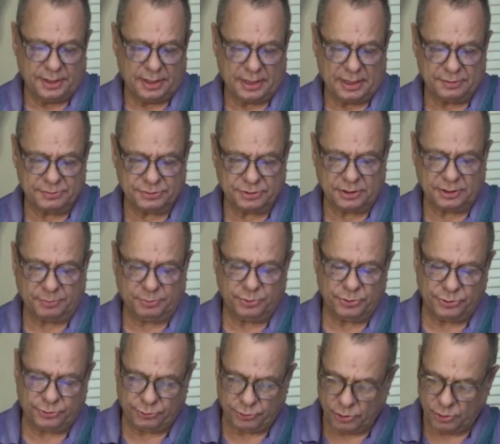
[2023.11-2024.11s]
I was going to
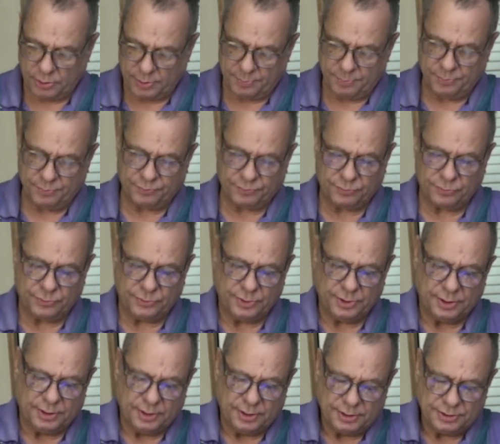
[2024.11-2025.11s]
throw a
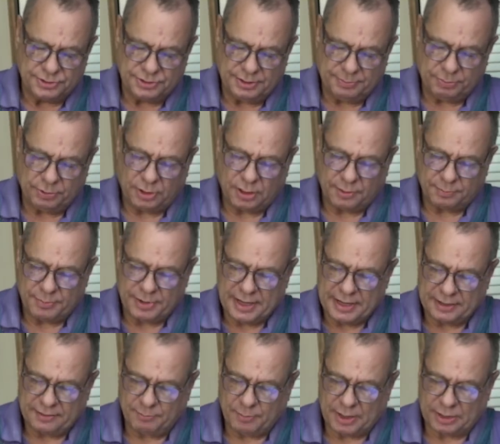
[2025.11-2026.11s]
Ziploc
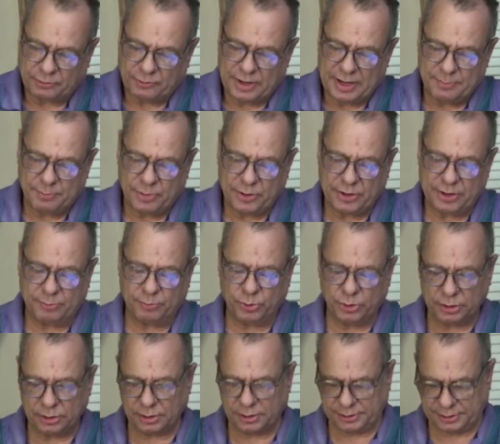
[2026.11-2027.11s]
bag of my cranberry
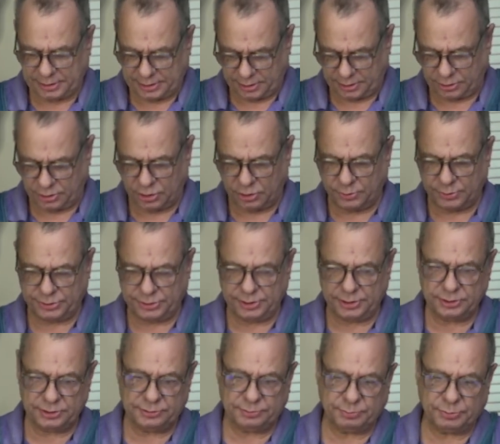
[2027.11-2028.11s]
brittle in there to go with
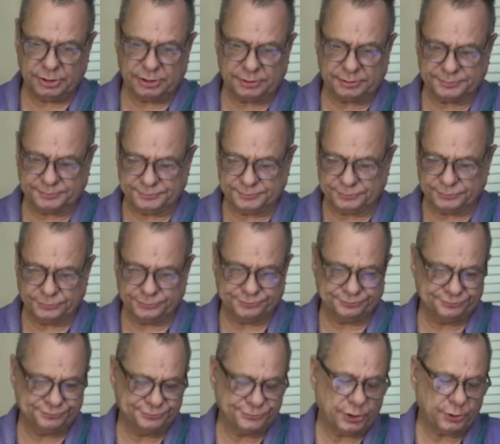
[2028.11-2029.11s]
this, but I
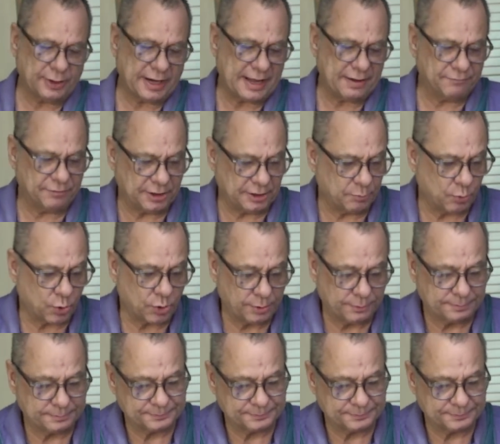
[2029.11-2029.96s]
don't have any more.